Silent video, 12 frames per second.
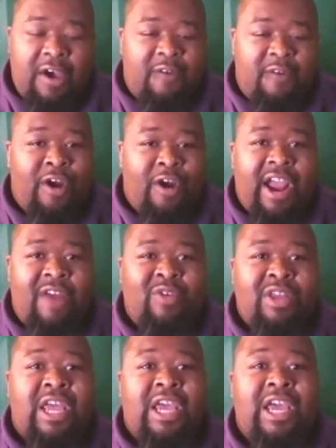for
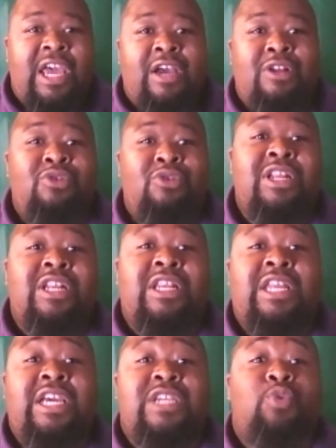everything, including the
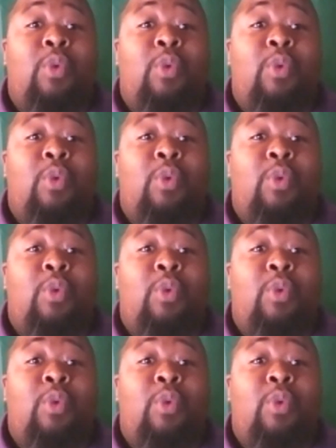links